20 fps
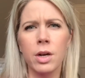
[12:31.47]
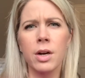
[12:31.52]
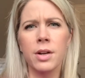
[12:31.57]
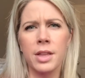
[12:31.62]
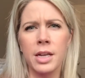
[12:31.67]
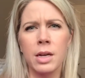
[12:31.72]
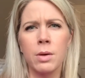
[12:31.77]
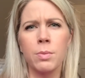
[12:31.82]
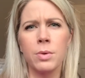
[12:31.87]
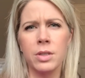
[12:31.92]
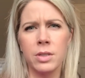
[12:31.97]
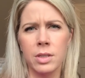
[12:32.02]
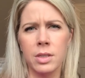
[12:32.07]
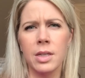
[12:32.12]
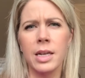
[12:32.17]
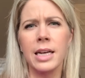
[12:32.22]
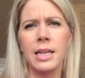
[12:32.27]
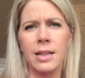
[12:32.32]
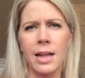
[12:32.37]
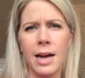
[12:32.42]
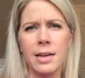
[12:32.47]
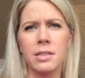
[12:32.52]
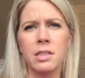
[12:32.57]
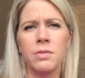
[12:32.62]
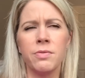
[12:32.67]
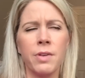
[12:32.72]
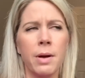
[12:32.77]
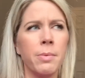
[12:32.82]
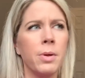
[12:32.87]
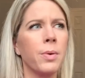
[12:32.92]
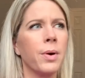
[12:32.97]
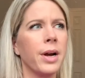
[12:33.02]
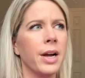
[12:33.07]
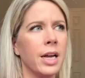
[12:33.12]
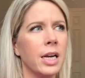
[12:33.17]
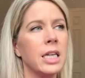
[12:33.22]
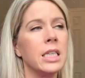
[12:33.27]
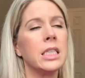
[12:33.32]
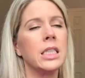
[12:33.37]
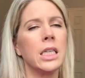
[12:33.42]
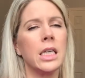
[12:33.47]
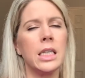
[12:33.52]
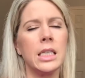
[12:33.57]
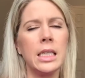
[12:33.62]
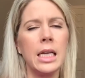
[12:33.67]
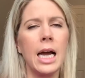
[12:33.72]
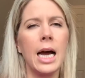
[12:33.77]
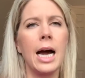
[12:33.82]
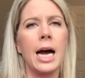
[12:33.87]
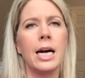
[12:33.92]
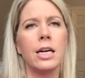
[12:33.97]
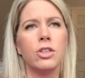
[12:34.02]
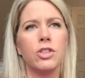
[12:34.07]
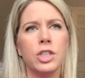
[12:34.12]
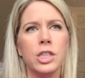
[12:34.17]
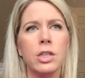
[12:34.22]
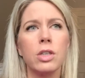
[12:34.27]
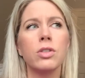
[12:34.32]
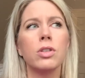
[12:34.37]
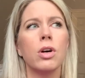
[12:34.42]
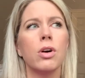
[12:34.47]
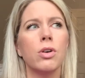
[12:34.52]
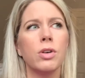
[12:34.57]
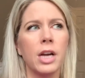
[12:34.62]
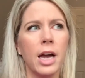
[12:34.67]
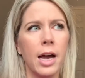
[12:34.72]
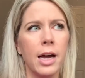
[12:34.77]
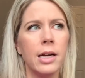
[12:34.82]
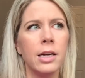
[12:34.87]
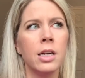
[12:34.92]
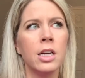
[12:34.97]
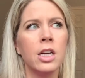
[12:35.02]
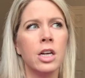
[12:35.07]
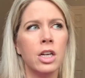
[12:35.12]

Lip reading: I think it was like last February. And I said, yeah. And she goes, oh, okay.